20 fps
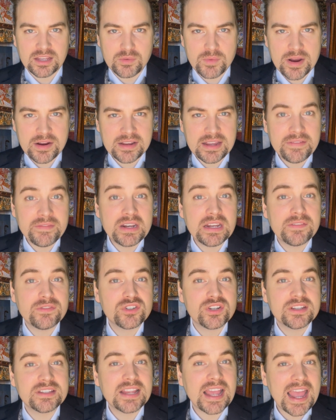where even if
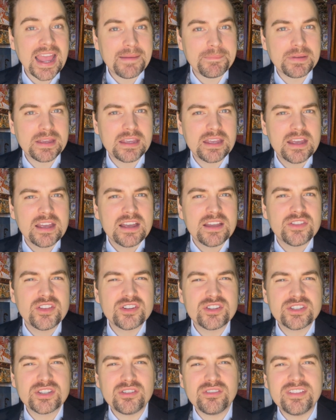she's happy,
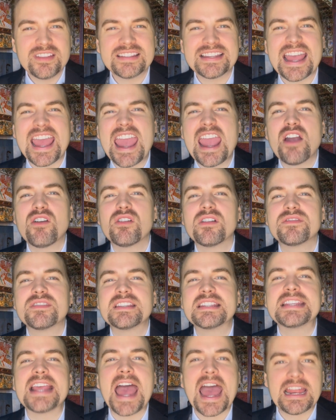there's still this air of
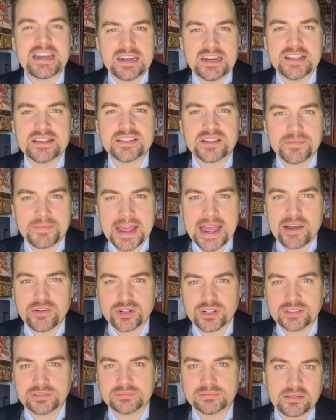sadness about
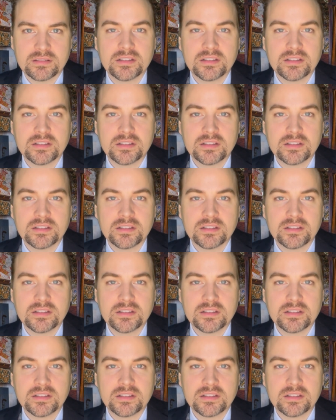her.